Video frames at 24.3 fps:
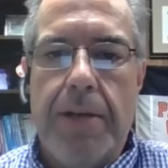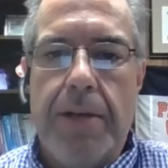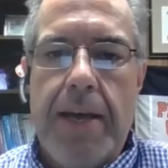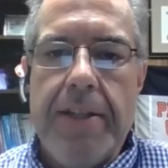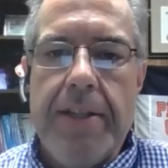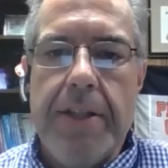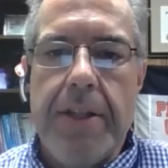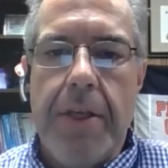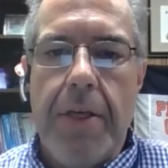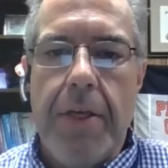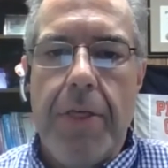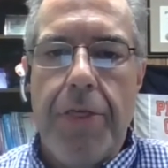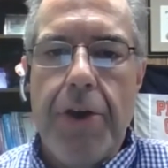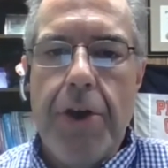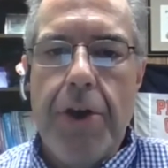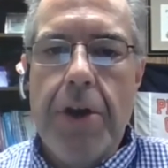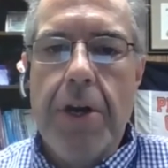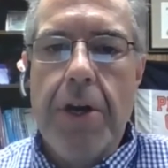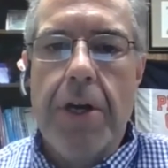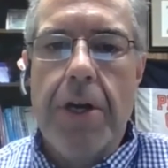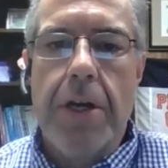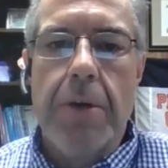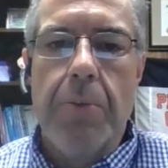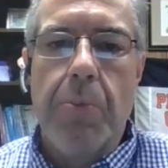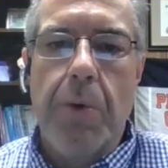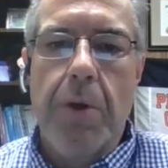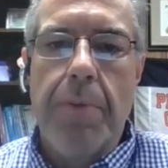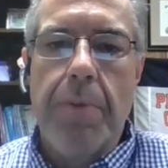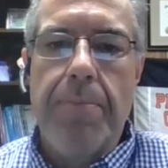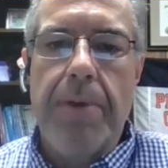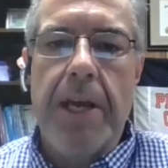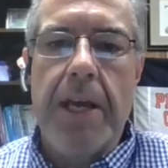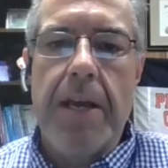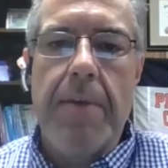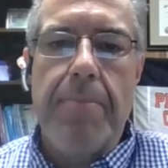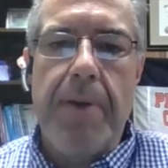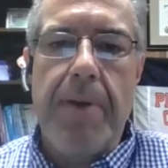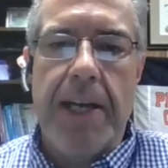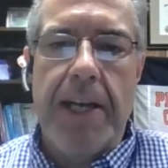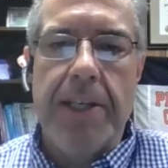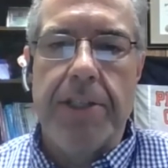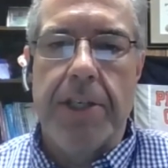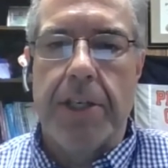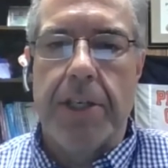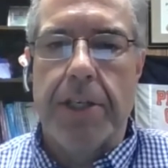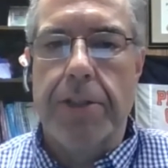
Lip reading: And then the third would be patient